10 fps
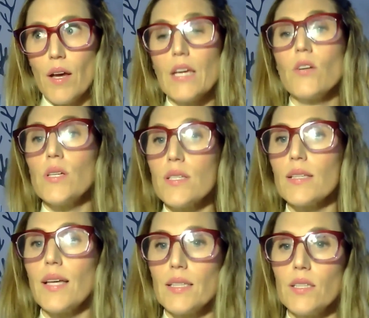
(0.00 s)
increase
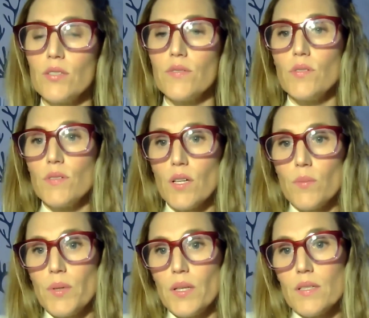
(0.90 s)
the likelihood of you
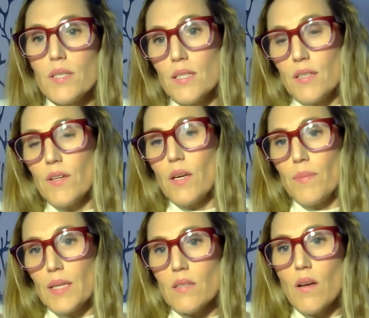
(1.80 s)
developing
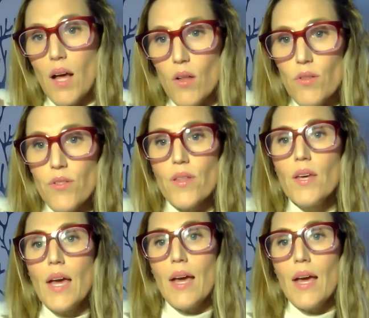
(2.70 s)
significant mental health